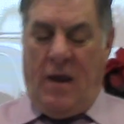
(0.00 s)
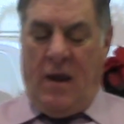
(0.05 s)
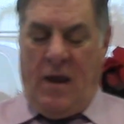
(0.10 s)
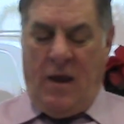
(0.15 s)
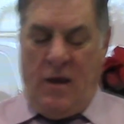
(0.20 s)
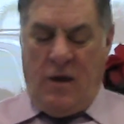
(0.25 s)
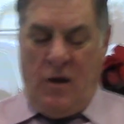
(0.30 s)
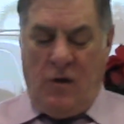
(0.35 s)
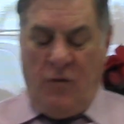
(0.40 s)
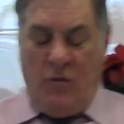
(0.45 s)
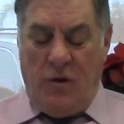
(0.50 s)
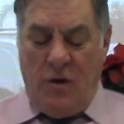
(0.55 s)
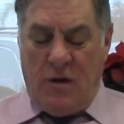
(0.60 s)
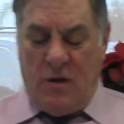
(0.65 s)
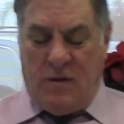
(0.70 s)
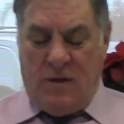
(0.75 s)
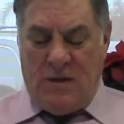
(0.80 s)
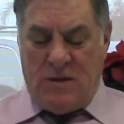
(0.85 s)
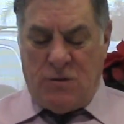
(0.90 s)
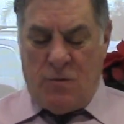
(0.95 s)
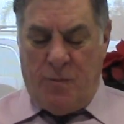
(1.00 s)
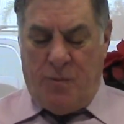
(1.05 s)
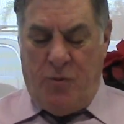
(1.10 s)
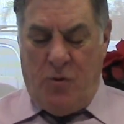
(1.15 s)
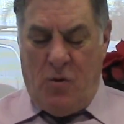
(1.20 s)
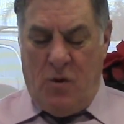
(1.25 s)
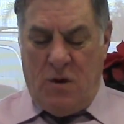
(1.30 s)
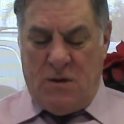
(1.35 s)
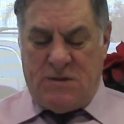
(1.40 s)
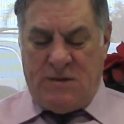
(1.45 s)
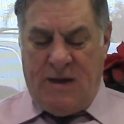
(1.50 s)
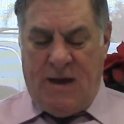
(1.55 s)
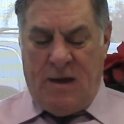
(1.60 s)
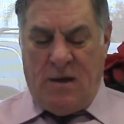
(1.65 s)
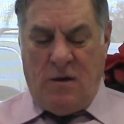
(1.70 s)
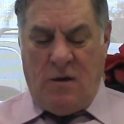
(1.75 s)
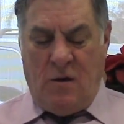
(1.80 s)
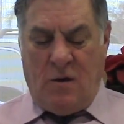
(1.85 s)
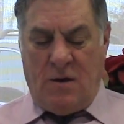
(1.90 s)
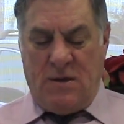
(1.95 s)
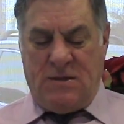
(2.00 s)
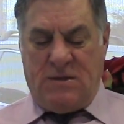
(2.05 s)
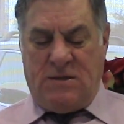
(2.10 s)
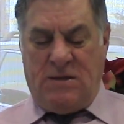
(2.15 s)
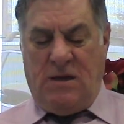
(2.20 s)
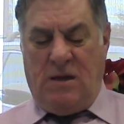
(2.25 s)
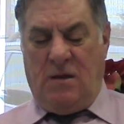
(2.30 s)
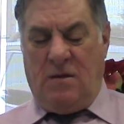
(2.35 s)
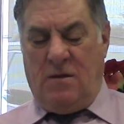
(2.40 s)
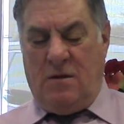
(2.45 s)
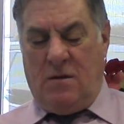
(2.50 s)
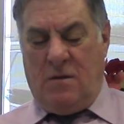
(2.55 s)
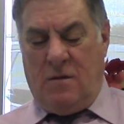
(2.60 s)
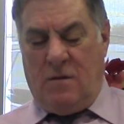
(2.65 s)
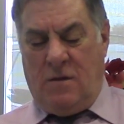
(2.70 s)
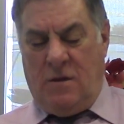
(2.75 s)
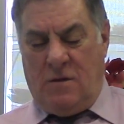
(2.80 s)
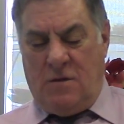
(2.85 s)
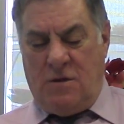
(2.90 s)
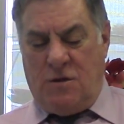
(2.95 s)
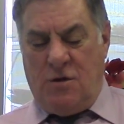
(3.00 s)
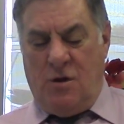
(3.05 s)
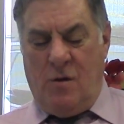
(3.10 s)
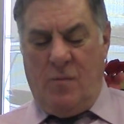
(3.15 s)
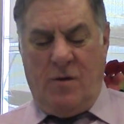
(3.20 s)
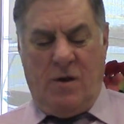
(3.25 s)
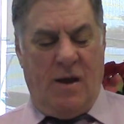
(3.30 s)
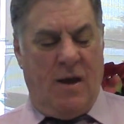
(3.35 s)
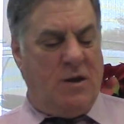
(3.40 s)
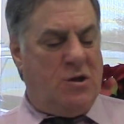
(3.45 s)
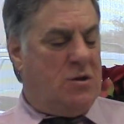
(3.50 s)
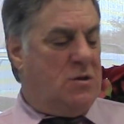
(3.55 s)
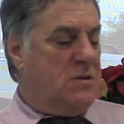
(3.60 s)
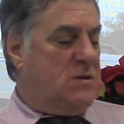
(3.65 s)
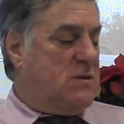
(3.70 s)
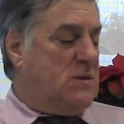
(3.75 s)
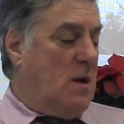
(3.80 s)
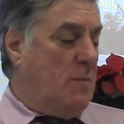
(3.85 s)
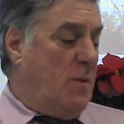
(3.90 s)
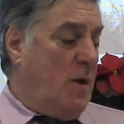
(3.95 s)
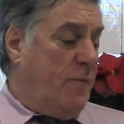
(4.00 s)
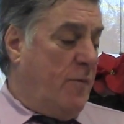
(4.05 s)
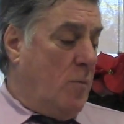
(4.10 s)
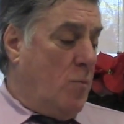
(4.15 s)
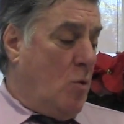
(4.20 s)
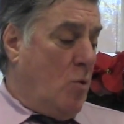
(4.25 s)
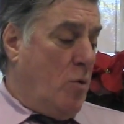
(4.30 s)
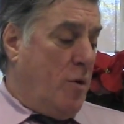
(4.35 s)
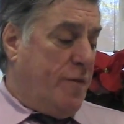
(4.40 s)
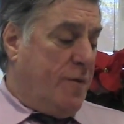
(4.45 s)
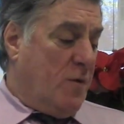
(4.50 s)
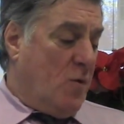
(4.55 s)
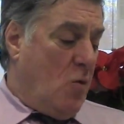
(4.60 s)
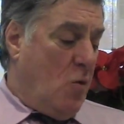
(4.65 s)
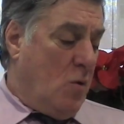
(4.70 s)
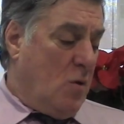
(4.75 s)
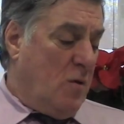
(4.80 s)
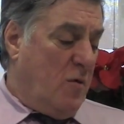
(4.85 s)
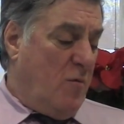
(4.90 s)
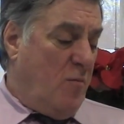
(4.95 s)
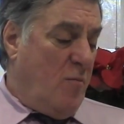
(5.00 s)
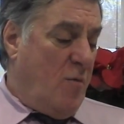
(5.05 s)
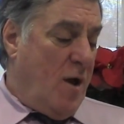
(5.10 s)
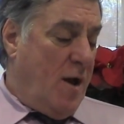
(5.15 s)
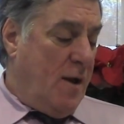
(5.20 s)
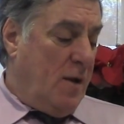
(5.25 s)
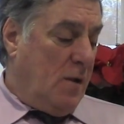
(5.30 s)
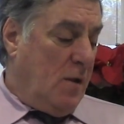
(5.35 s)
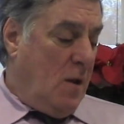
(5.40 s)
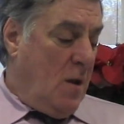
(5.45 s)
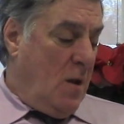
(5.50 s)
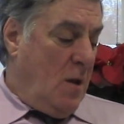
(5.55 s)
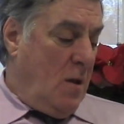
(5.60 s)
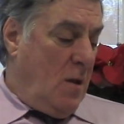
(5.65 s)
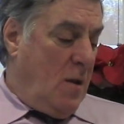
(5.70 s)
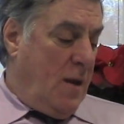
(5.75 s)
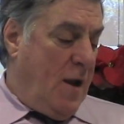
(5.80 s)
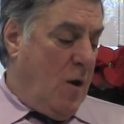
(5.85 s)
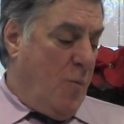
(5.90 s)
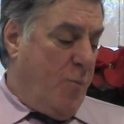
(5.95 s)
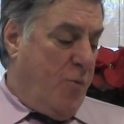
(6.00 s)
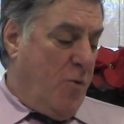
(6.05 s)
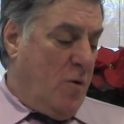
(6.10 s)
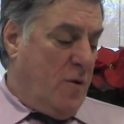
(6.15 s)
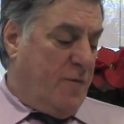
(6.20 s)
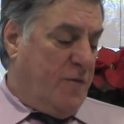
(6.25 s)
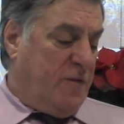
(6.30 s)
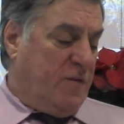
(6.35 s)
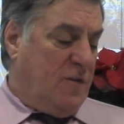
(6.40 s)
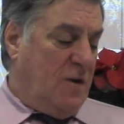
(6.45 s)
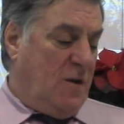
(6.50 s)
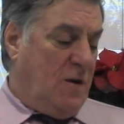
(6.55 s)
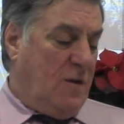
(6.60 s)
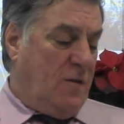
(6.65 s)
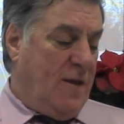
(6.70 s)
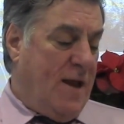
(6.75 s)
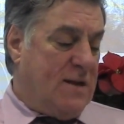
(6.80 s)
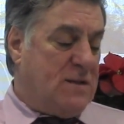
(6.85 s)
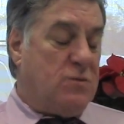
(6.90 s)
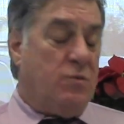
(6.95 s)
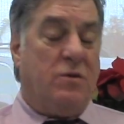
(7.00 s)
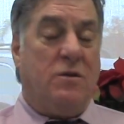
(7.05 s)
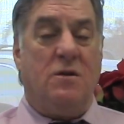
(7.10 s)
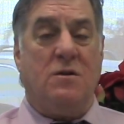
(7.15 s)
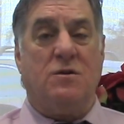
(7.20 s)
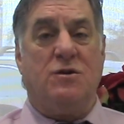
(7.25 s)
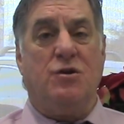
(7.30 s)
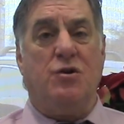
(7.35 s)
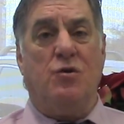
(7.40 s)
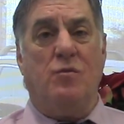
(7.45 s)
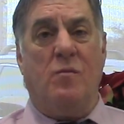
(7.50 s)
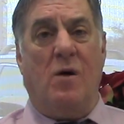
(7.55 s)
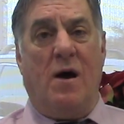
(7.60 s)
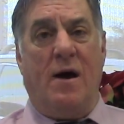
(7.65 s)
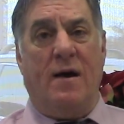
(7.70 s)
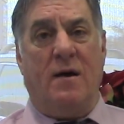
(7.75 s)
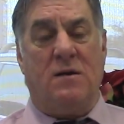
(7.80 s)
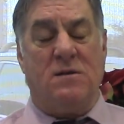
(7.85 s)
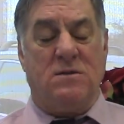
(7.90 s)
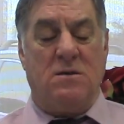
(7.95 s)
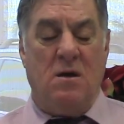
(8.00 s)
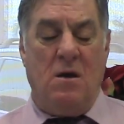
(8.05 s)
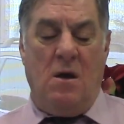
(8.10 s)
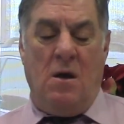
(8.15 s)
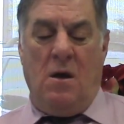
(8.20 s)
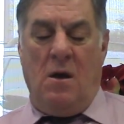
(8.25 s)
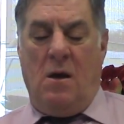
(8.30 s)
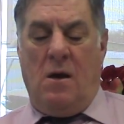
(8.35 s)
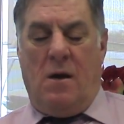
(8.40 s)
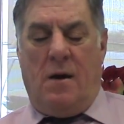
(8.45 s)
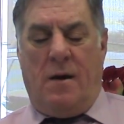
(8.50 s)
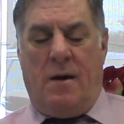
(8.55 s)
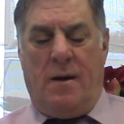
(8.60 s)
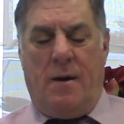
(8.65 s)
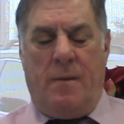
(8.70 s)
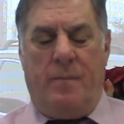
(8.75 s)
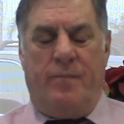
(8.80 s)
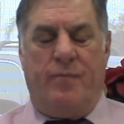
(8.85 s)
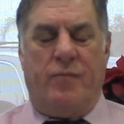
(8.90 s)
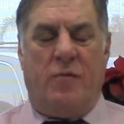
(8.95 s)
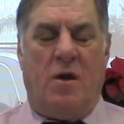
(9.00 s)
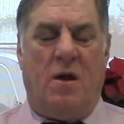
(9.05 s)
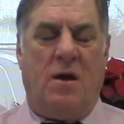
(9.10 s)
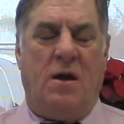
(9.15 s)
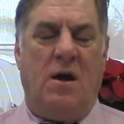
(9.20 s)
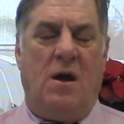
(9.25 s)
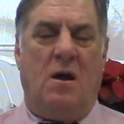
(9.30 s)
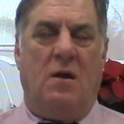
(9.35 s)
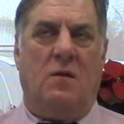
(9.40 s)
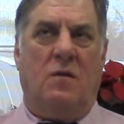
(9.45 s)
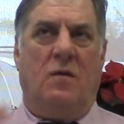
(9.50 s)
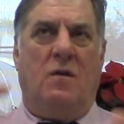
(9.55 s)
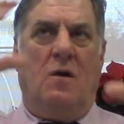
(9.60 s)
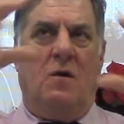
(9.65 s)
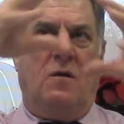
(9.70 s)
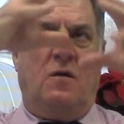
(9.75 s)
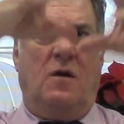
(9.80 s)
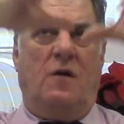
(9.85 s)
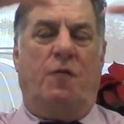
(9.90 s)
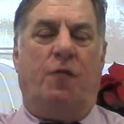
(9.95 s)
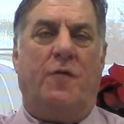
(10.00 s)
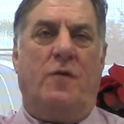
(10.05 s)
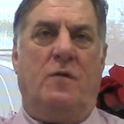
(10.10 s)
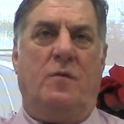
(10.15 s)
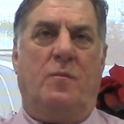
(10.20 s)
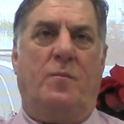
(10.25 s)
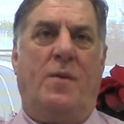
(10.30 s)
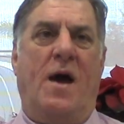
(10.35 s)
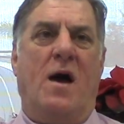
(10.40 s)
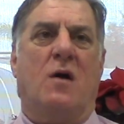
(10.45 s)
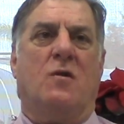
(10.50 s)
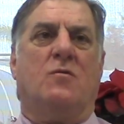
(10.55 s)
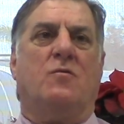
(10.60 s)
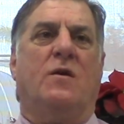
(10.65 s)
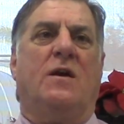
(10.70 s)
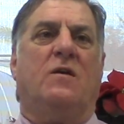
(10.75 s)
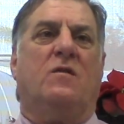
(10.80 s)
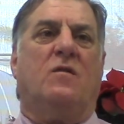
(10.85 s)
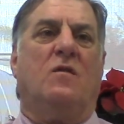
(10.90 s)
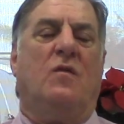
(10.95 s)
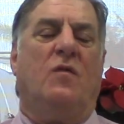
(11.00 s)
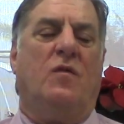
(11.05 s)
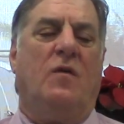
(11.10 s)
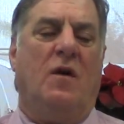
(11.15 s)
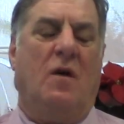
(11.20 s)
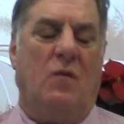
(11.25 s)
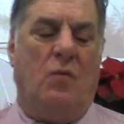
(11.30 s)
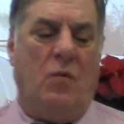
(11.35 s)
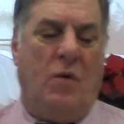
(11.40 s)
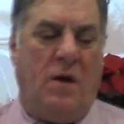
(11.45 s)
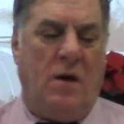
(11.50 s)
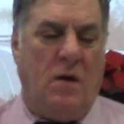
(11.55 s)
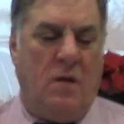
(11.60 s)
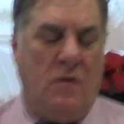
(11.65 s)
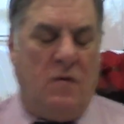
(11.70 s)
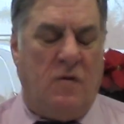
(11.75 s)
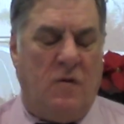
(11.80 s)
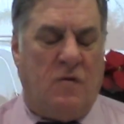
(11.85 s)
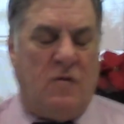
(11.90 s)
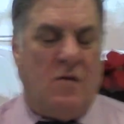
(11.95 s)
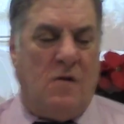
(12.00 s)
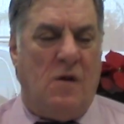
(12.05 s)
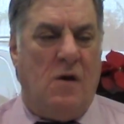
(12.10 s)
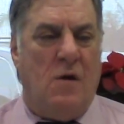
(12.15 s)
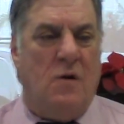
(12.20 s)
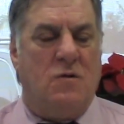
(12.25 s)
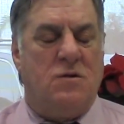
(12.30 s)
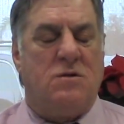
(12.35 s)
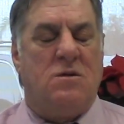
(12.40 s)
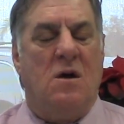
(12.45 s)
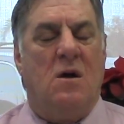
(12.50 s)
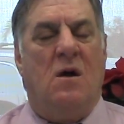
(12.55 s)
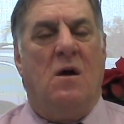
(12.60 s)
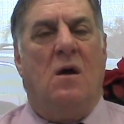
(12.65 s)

You look at these reports and you can see that the determination, some of them are within a quarter of a mile, airport vicinity, that's within 2 miles. Again, there are different boundaries that we disclose.